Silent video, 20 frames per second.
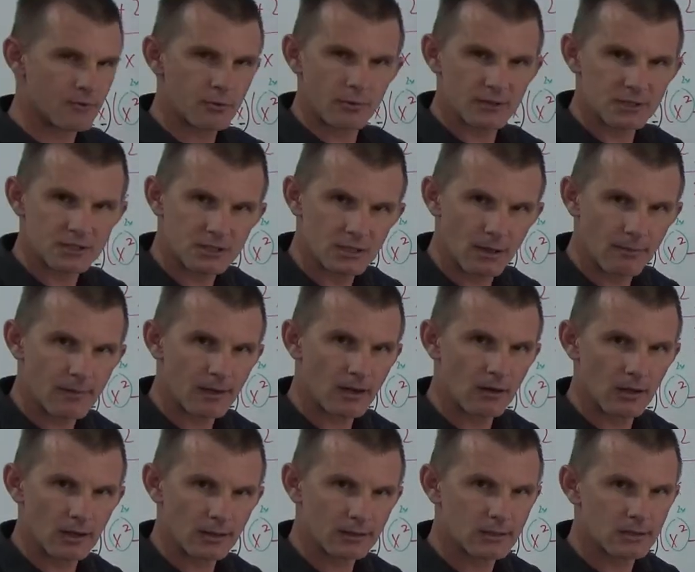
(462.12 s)
when something
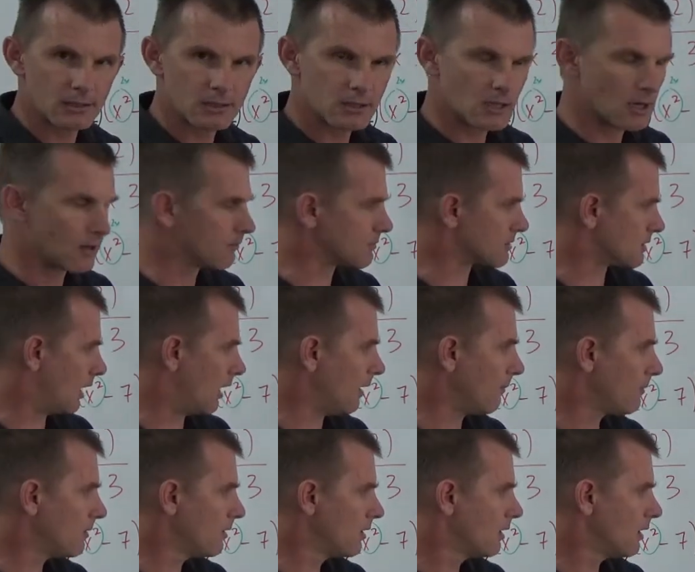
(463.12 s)
like this comes
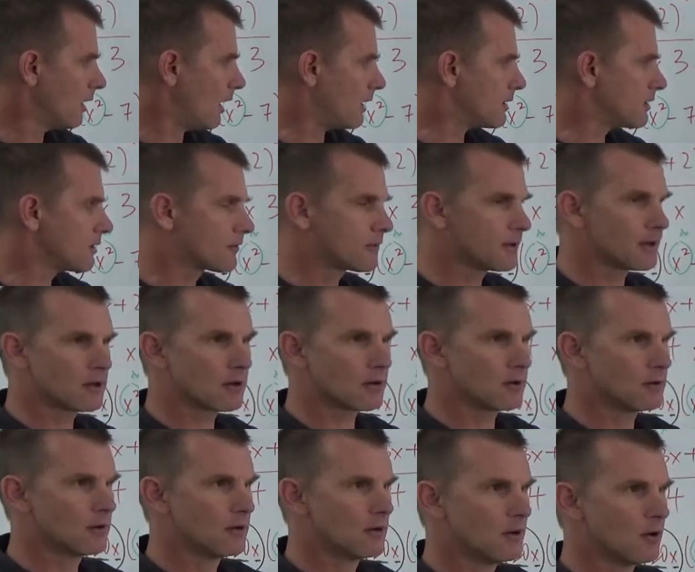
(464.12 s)
up and you're
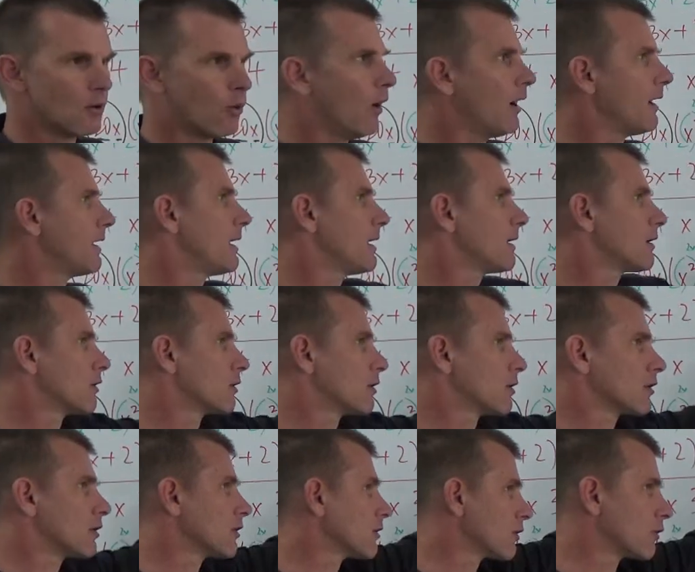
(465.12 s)
thinking, wait, hang on, I've
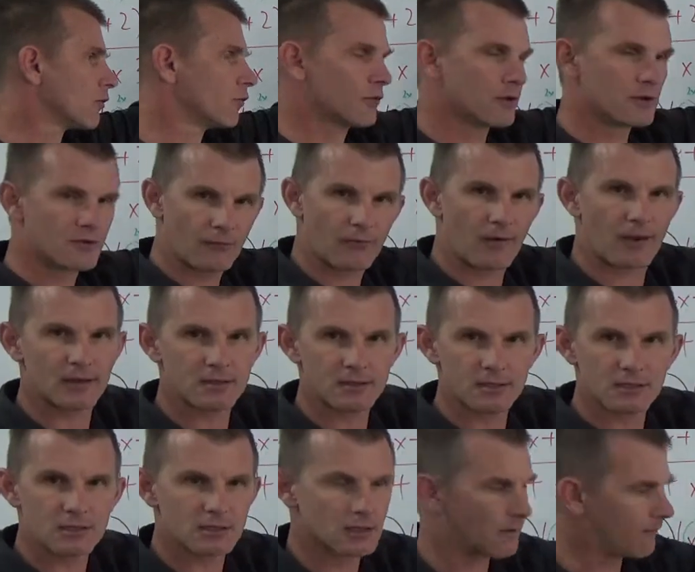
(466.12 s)
got to do all this fancy
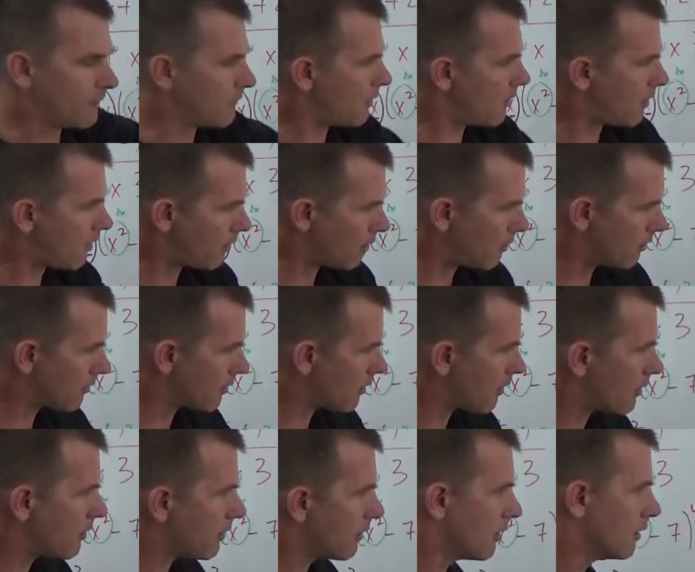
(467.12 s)
stuff.
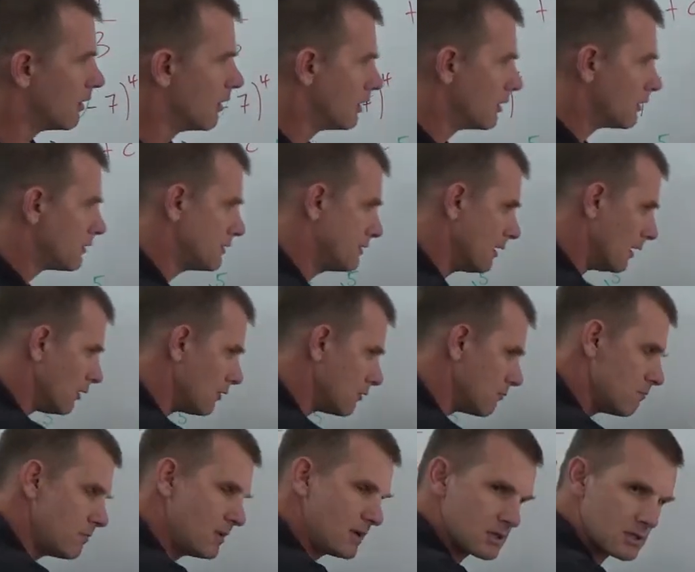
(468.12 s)
No. Don't
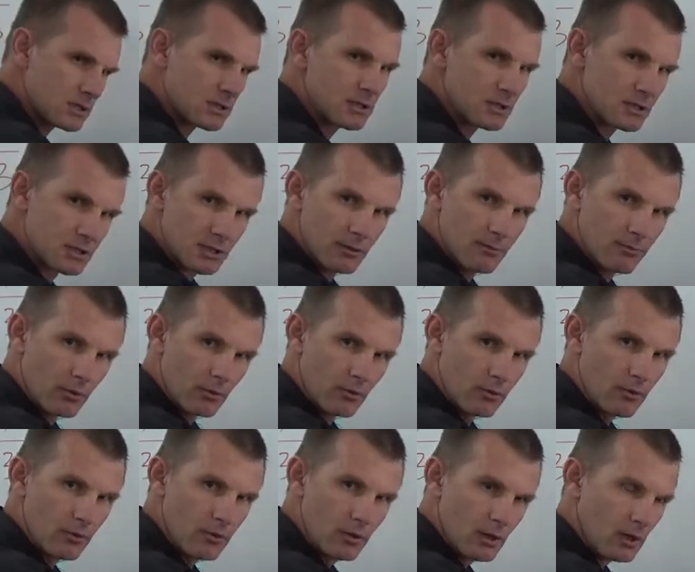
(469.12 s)
miss the simple.
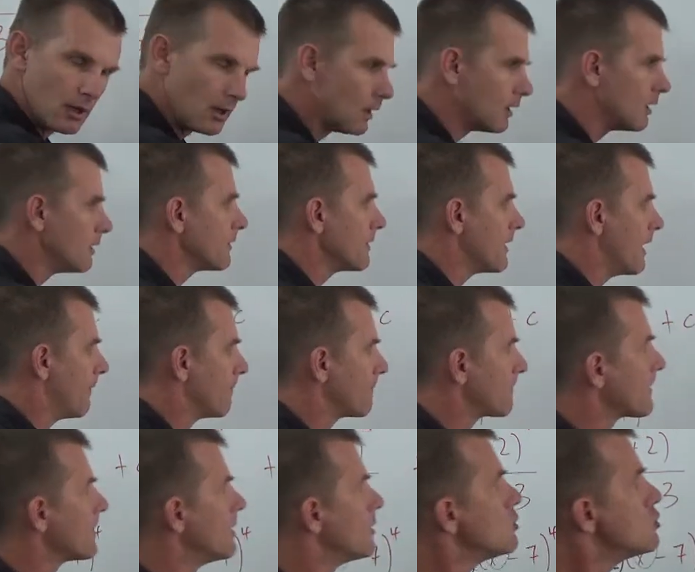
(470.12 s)
Now,
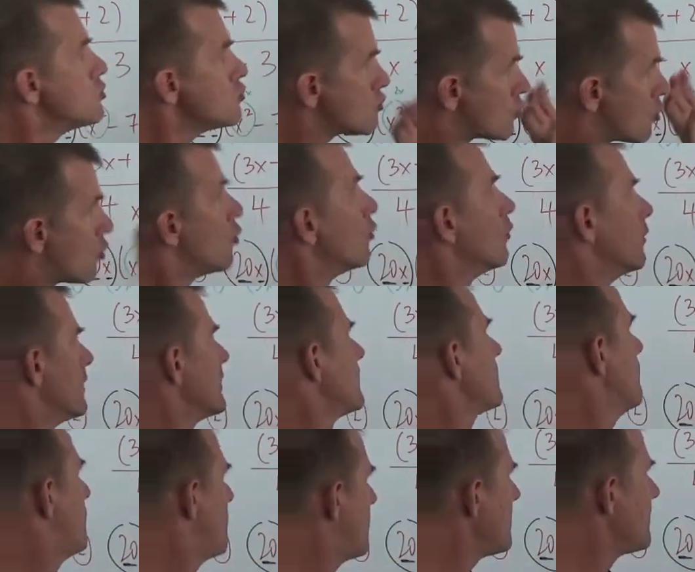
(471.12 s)
you could, in
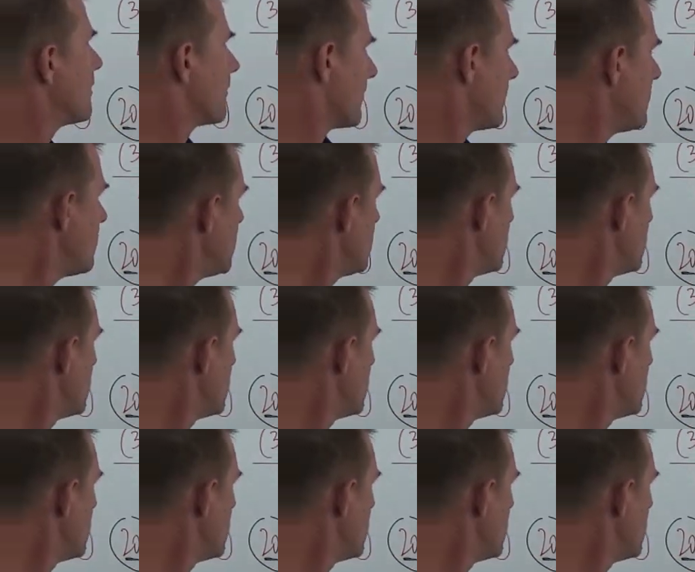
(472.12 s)
theory,